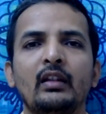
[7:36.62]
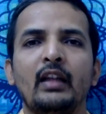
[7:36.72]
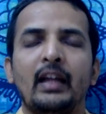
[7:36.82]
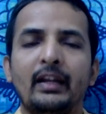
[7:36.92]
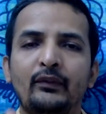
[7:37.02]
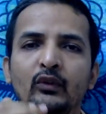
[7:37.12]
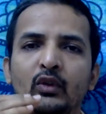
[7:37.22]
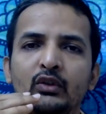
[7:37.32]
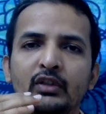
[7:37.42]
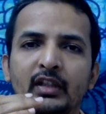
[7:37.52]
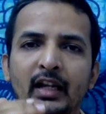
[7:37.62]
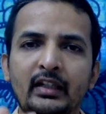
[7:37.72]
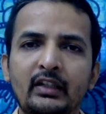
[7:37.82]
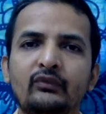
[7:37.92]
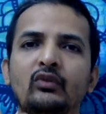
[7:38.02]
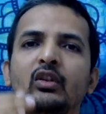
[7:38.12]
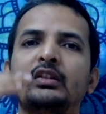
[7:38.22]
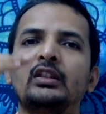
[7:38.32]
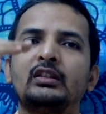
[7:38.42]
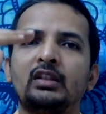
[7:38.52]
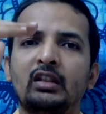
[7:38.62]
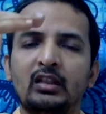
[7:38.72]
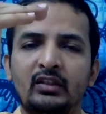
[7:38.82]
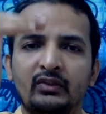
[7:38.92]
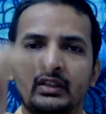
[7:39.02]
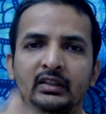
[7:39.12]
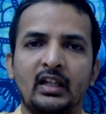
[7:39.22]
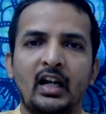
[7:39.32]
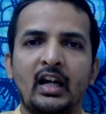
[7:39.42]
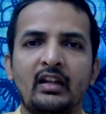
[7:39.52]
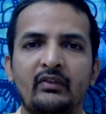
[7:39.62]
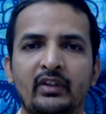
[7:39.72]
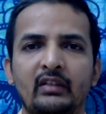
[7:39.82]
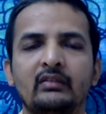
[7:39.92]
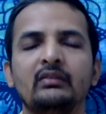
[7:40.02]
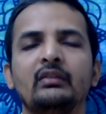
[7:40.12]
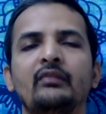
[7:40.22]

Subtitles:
And if you want to chant it for the third one, the high one,